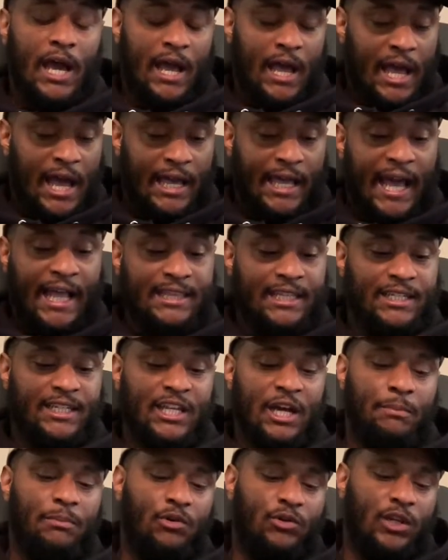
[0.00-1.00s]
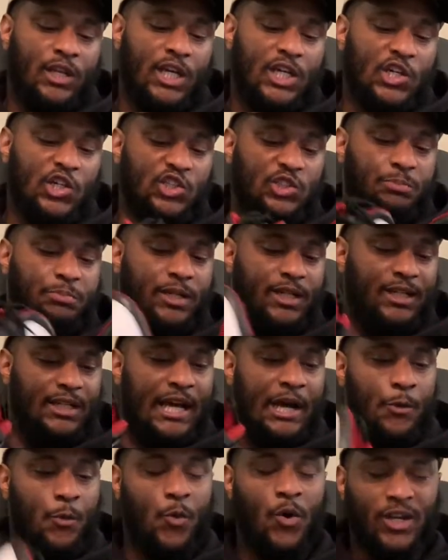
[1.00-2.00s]
I got the double nickels, but
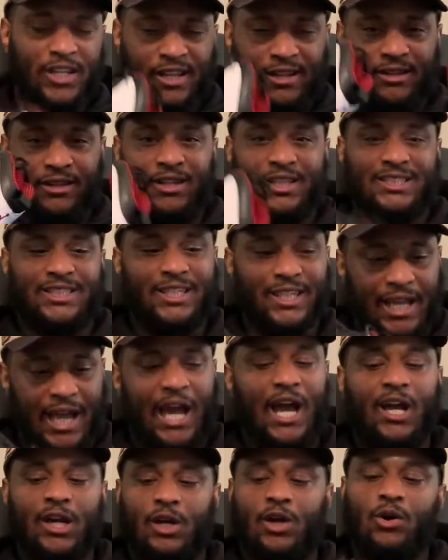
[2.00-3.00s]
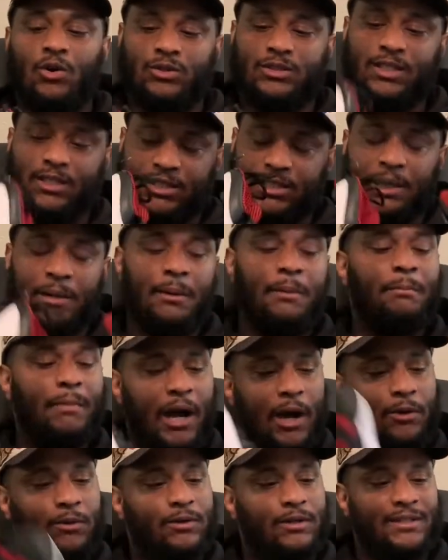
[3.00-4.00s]
I wanted the Chicago's. It's something
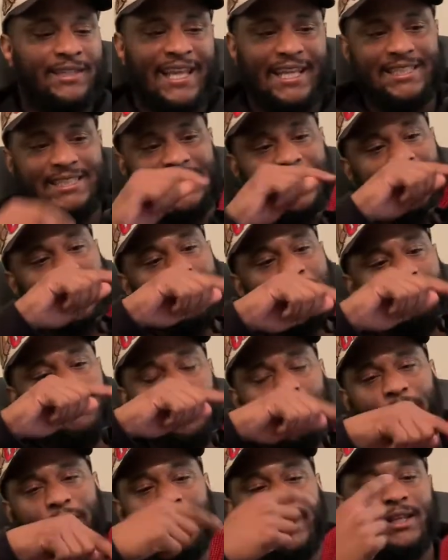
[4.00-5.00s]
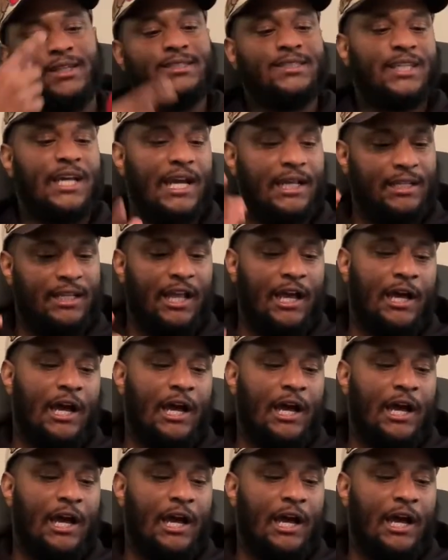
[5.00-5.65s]
about that checkerboard inside that I